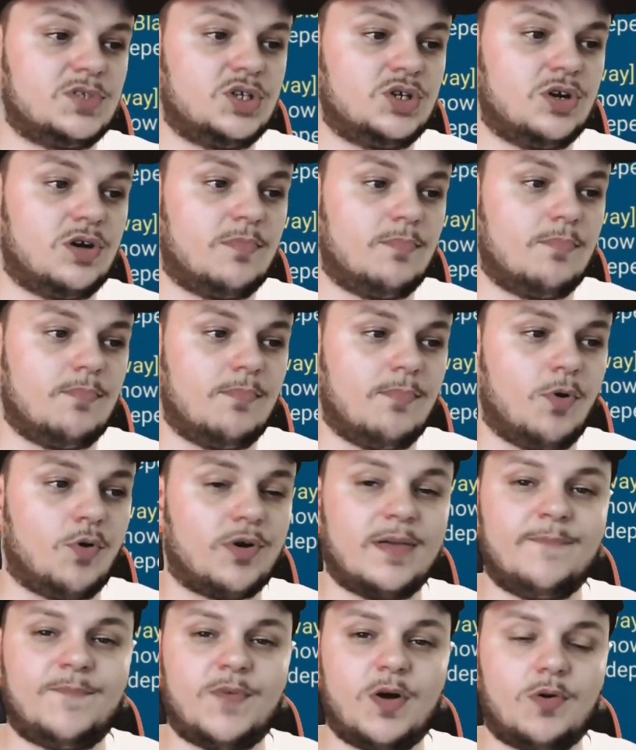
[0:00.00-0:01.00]
More
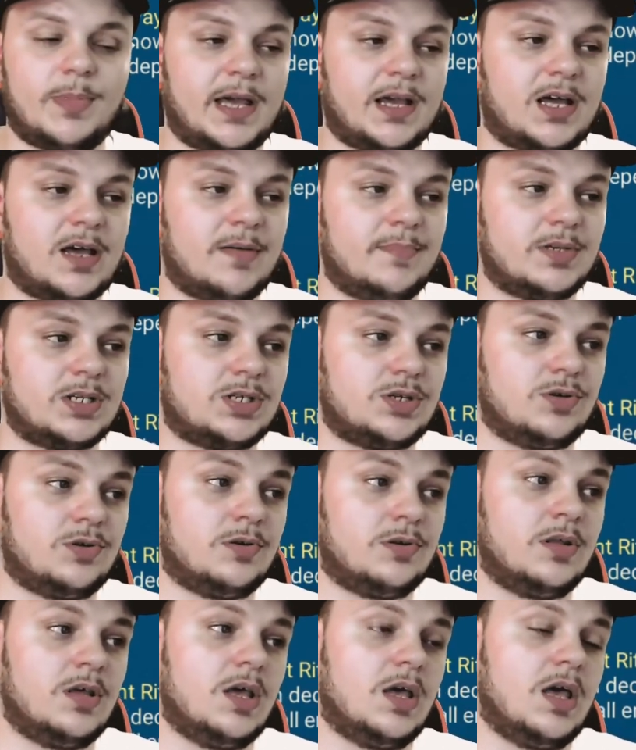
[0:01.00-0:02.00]
info on that coming
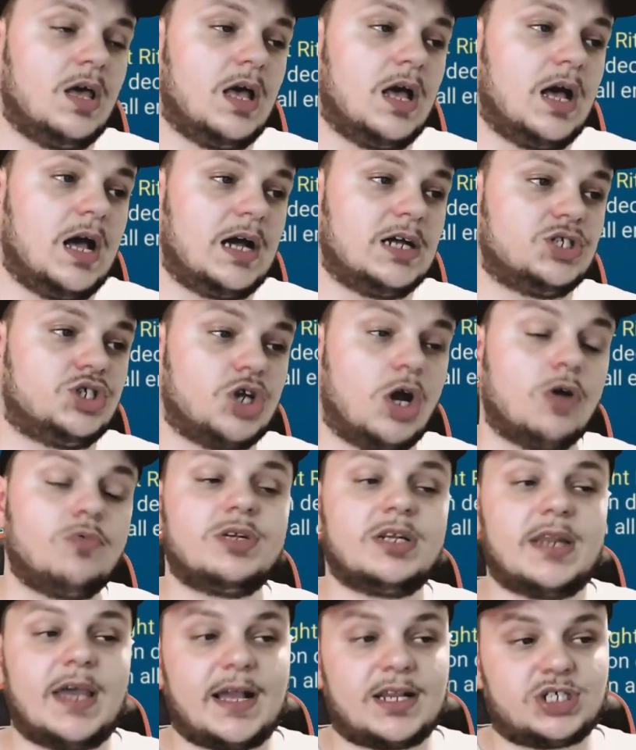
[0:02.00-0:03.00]
soon.
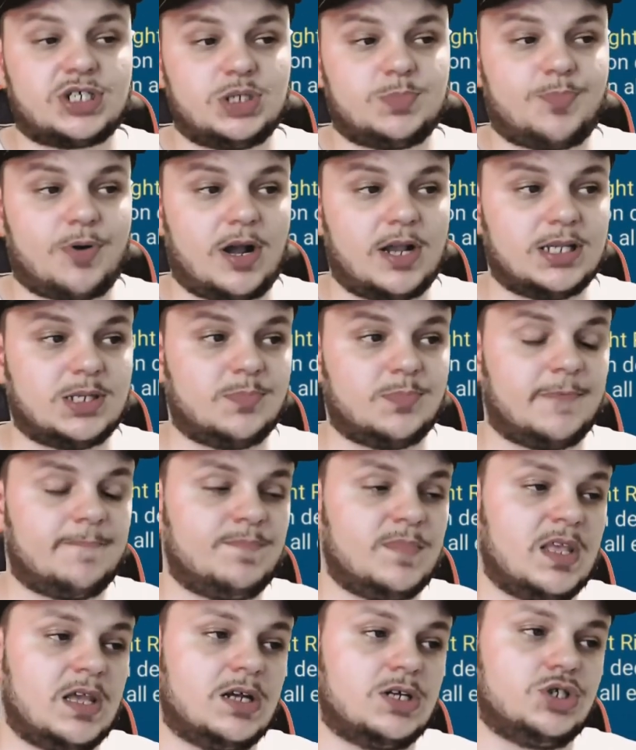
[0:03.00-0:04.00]
Jotun actually surprised me.
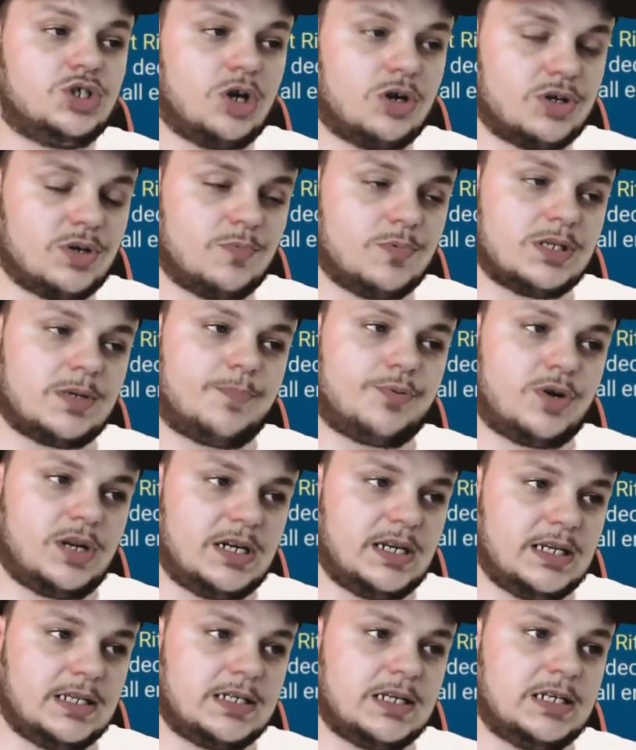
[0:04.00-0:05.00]
Jotun was a pretty
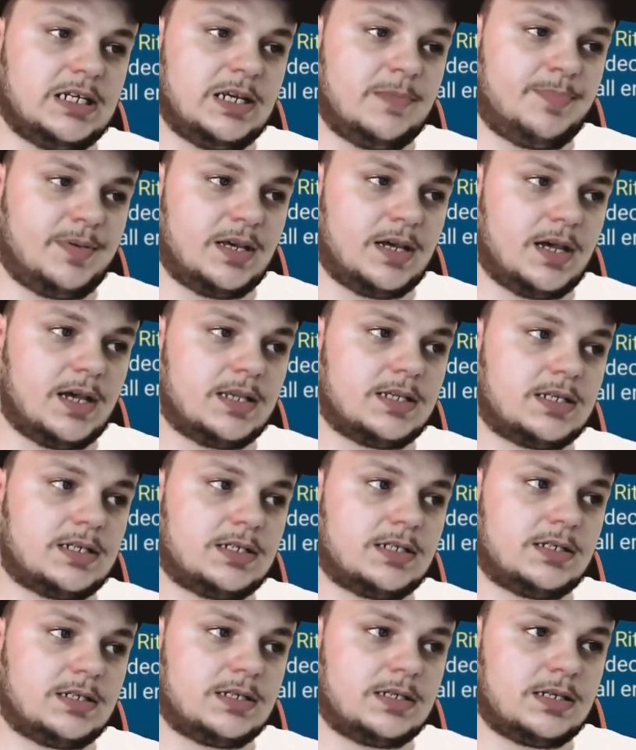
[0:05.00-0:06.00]
decent
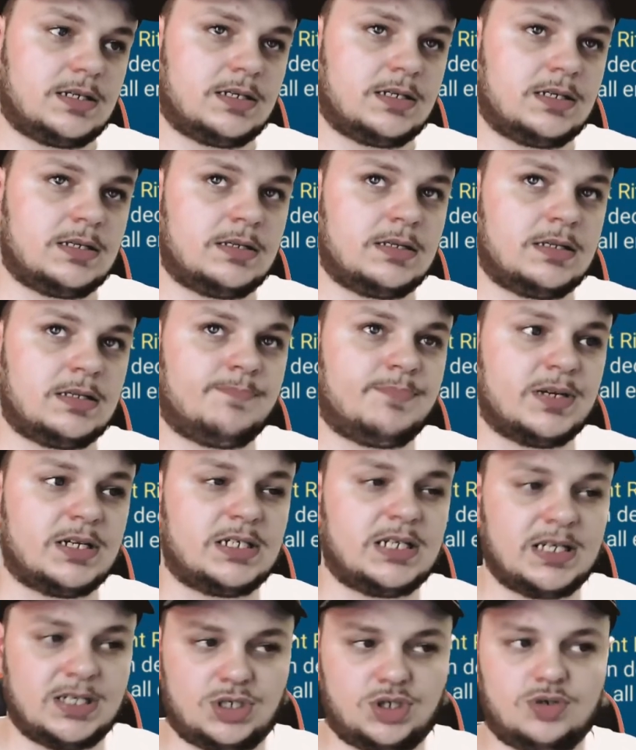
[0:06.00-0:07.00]
DPS
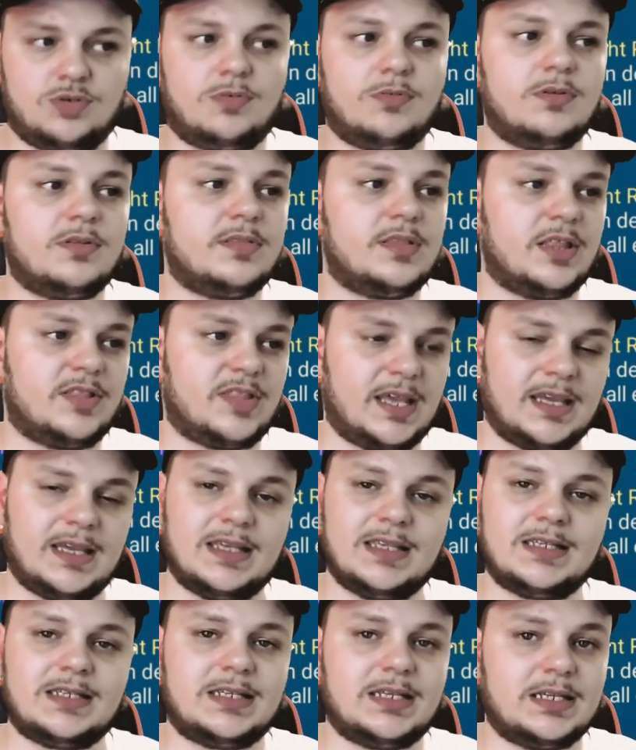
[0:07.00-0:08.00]
potential. The thing
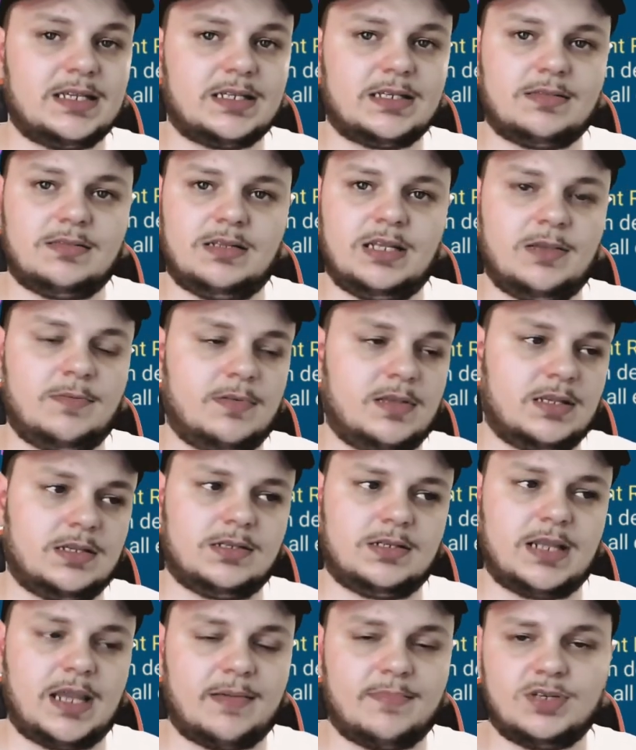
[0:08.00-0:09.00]
is, his
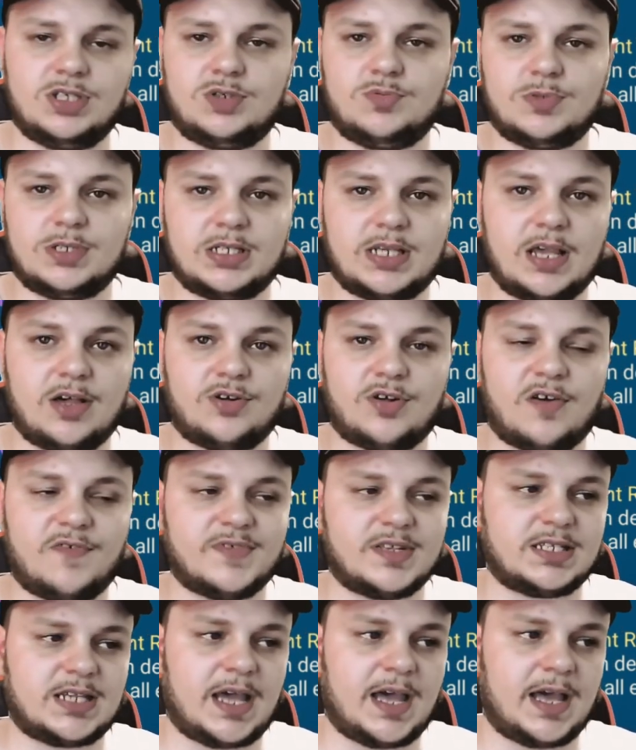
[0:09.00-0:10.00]
damage was scaled off
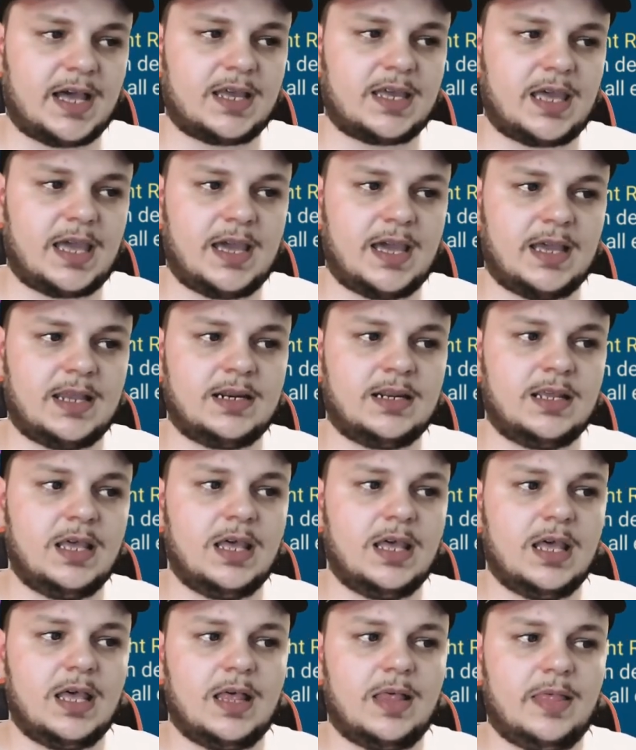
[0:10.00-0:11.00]
attack, and
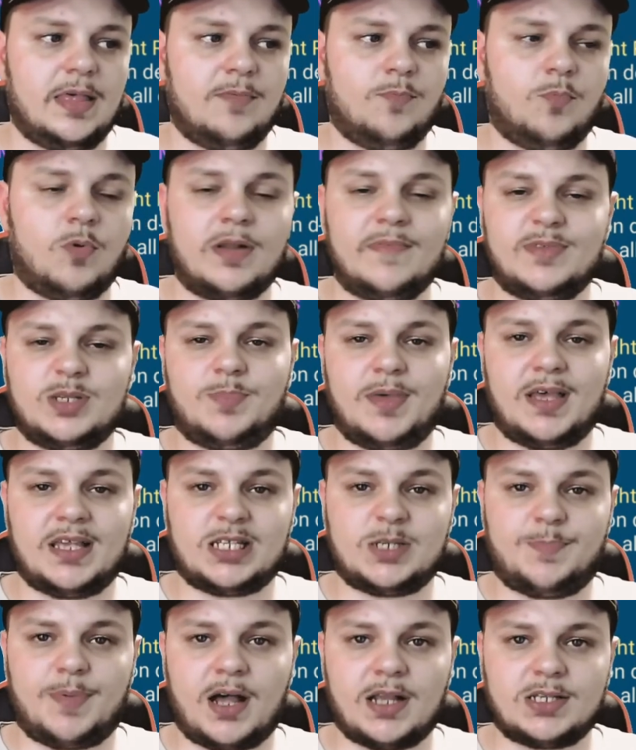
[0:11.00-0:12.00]
that one of his best
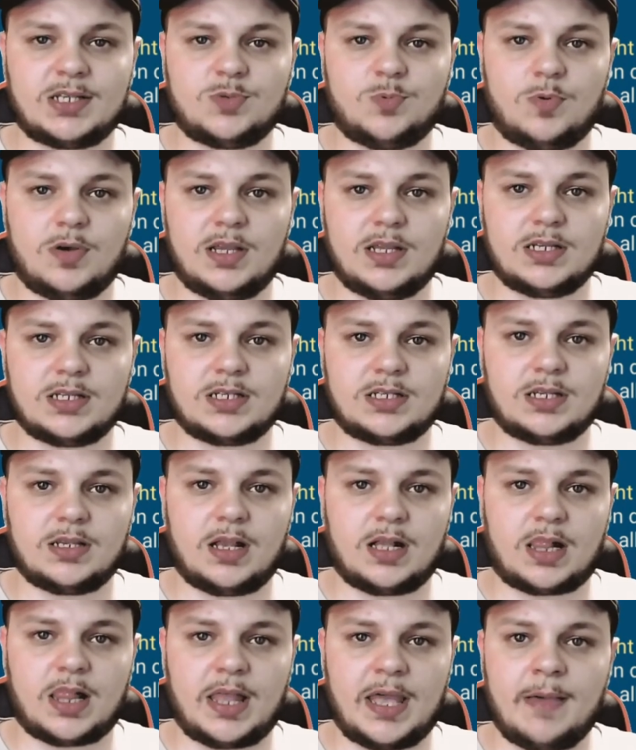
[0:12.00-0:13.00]
spots was
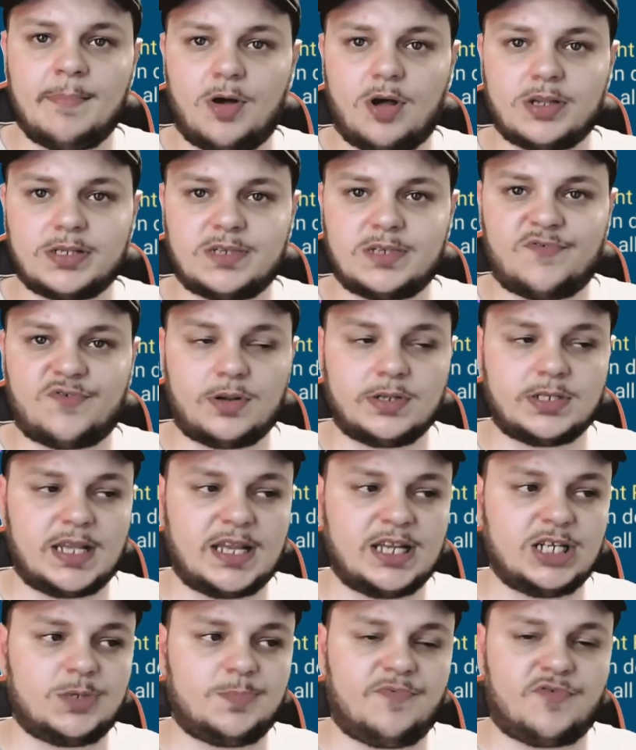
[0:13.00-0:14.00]
Clan Boss for his
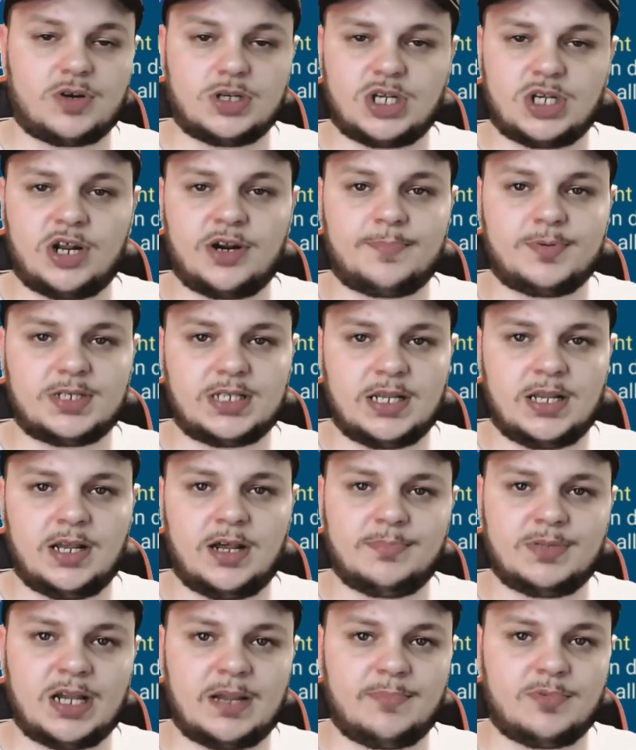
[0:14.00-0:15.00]
100%
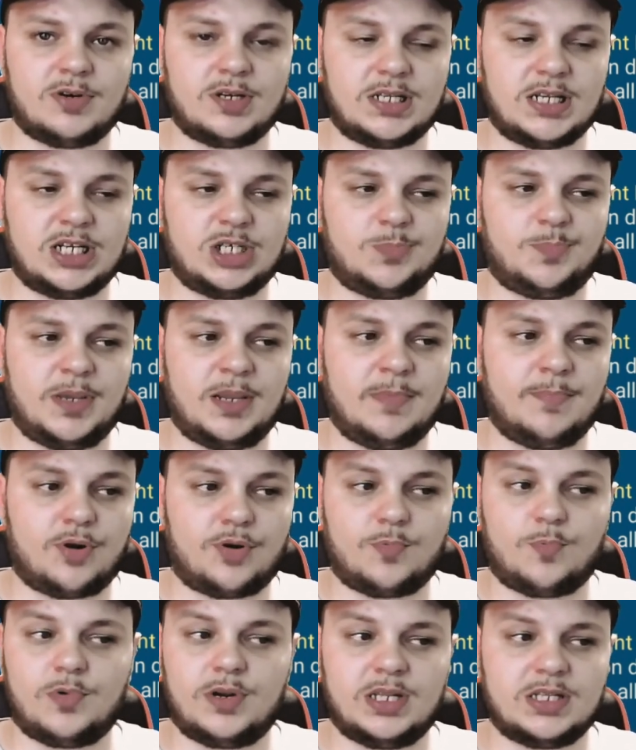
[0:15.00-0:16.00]
uptime on his HP
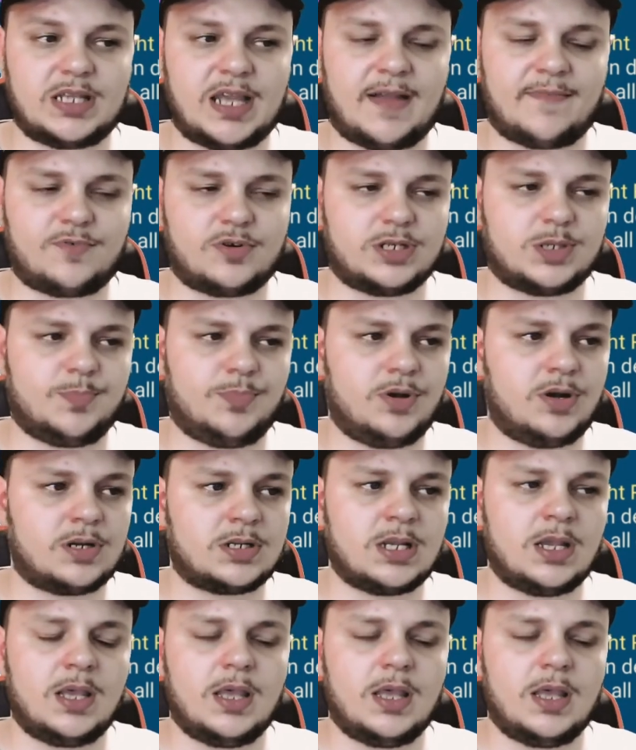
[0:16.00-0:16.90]
burn after it's booked.